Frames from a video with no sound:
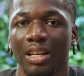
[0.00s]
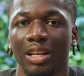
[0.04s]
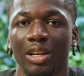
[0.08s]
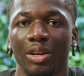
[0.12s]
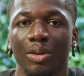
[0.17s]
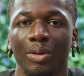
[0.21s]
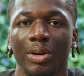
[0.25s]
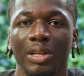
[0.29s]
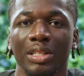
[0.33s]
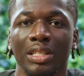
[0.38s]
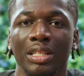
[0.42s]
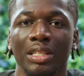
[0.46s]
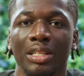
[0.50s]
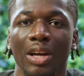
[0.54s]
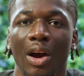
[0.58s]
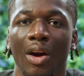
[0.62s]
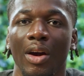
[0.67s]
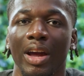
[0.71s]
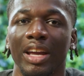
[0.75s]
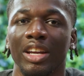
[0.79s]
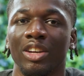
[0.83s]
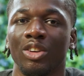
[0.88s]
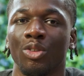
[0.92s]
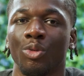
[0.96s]
Quizzes are
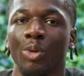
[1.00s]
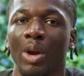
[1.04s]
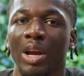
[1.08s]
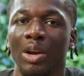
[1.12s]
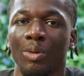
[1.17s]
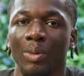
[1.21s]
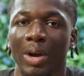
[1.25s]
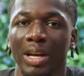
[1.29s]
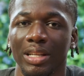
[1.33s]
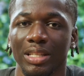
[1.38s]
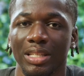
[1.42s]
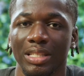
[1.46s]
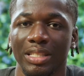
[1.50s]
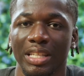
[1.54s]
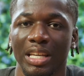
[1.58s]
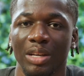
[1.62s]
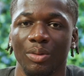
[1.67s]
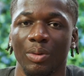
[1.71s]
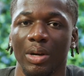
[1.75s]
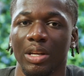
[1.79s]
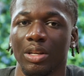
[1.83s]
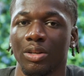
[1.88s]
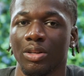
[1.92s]
a great way to see what